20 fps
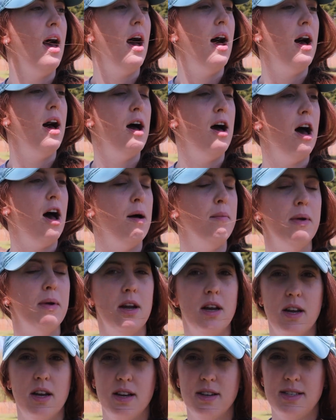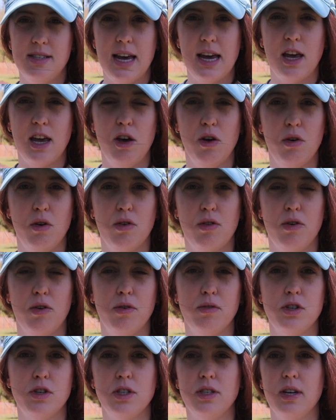I'm gonna take you
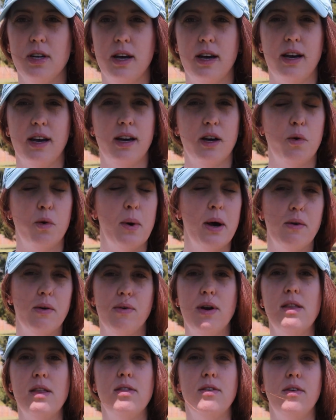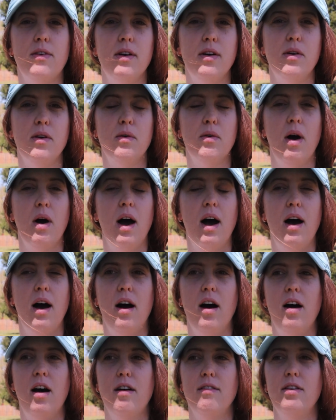through just a quick run through
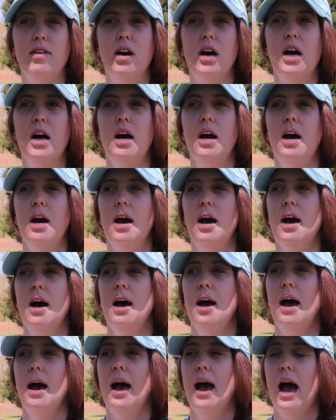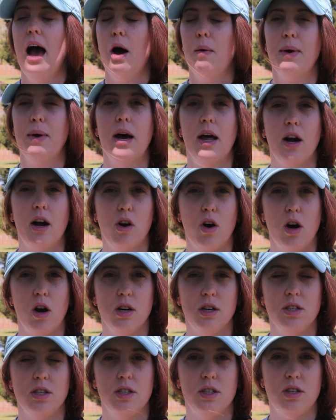of how we got our
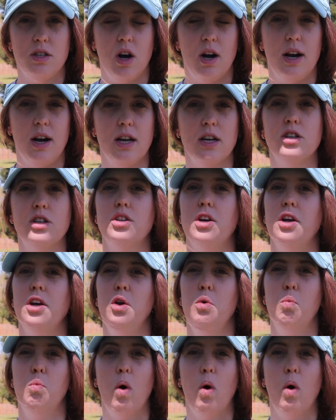garden started, show you